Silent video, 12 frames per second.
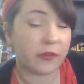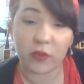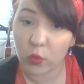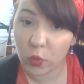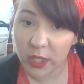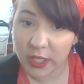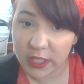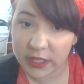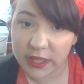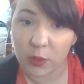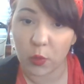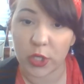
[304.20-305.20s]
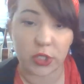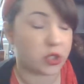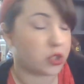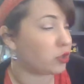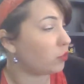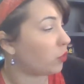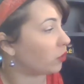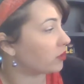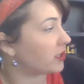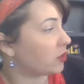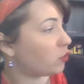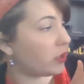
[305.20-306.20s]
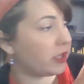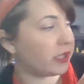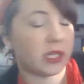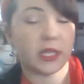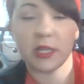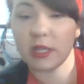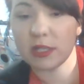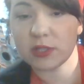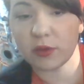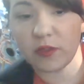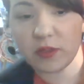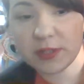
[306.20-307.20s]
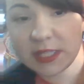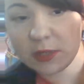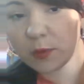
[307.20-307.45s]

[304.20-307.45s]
for wood. They want to chew holes in wood. So if you see